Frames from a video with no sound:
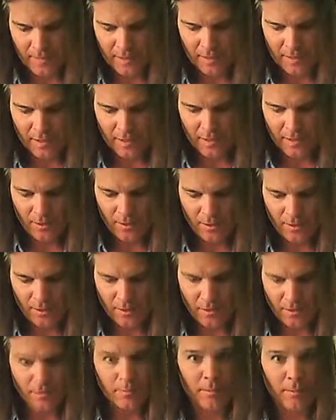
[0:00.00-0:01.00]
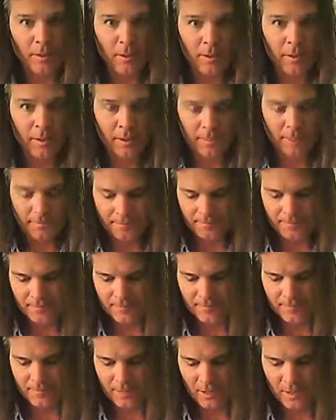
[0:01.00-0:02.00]
and you can either boil it
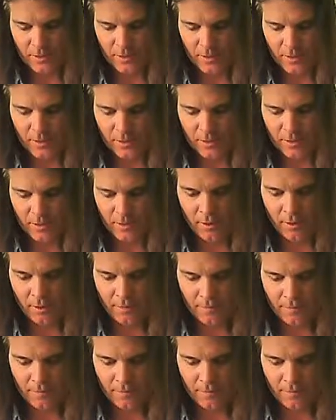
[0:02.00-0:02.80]
or just eat it raw.